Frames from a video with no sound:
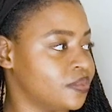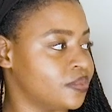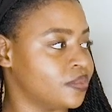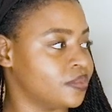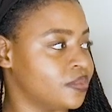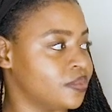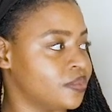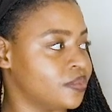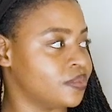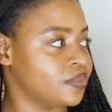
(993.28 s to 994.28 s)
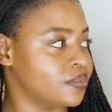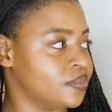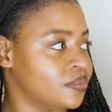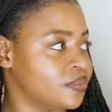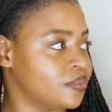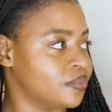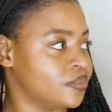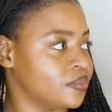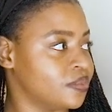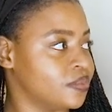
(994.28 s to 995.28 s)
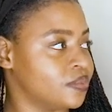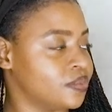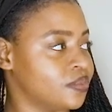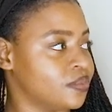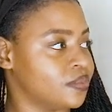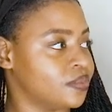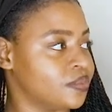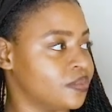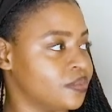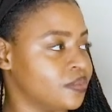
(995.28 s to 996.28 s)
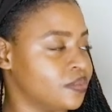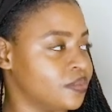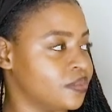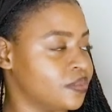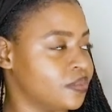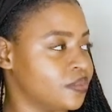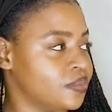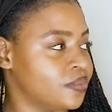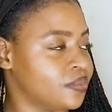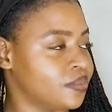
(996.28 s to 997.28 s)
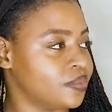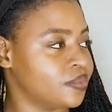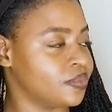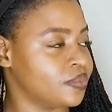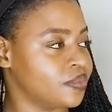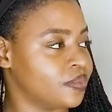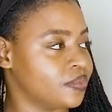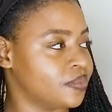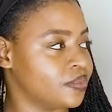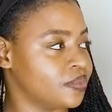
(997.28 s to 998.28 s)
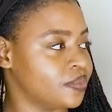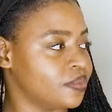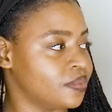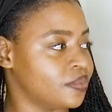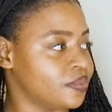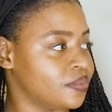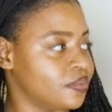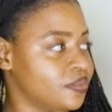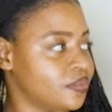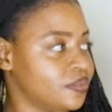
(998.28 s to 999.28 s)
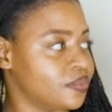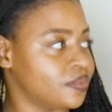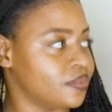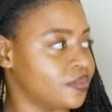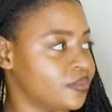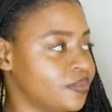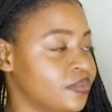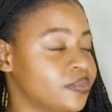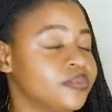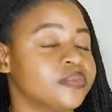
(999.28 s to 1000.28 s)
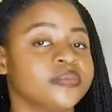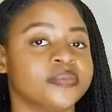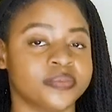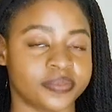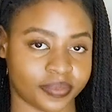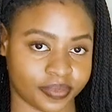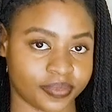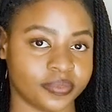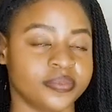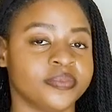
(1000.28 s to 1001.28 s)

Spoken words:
(silent)